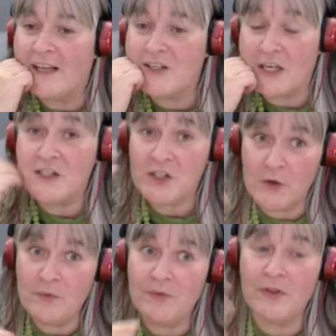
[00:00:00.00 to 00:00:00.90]
and
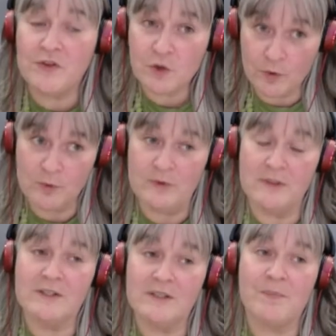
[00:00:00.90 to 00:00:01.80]
so for
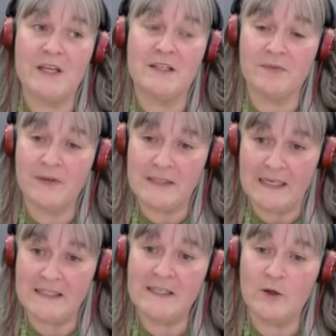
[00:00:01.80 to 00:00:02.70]
schools it's a
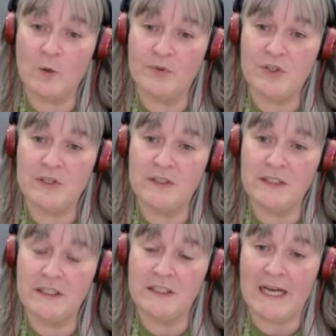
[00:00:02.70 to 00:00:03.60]
fantastic
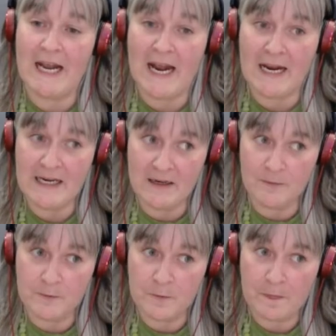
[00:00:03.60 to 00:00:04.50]
opportunity to a
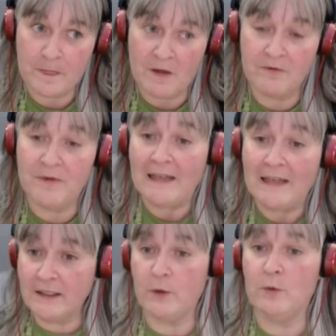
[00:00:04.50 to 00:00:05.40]

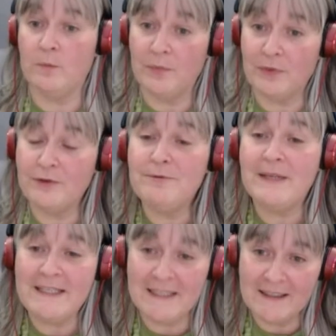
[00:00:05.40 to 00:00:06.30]
value the
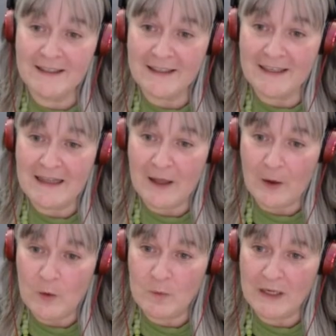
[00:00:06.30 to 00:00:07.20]
reading in the
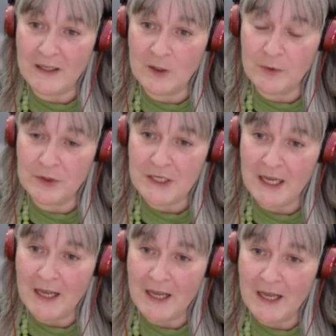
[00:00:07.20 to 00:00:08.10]
home mm-hmm. language
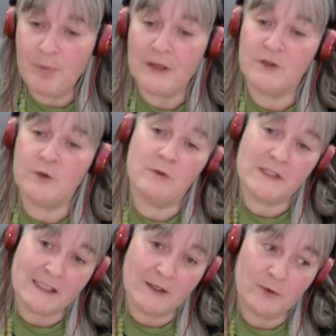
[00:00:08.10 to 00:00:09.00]
but
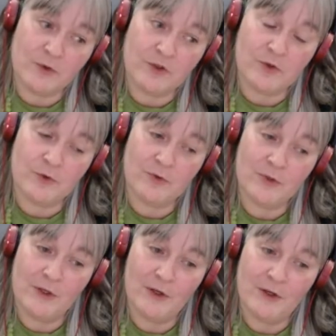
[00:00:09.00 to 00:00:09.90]
also to
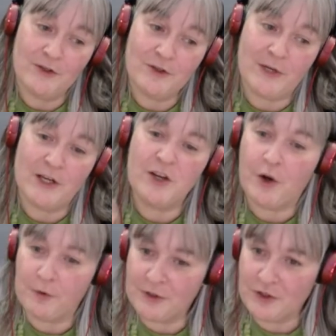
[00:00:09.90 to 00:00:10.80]
to
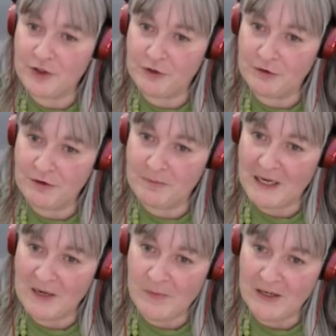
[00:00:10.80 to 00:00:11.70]
encourage children
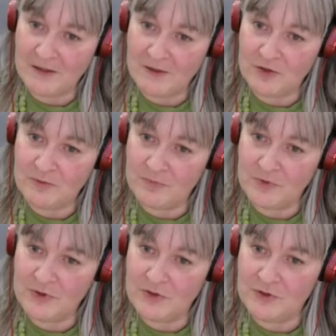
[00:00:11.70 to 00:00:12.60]
maybe to
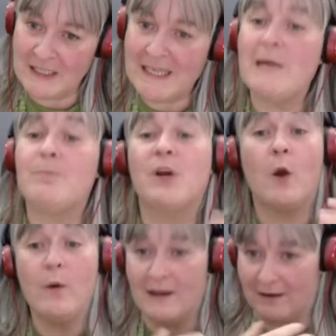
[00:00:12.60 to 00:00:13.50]
to keep
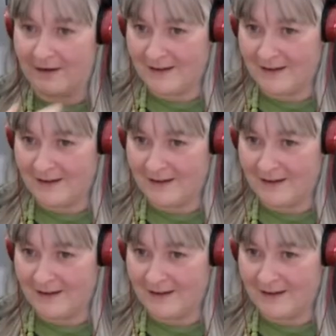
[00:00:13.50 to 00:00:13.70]
going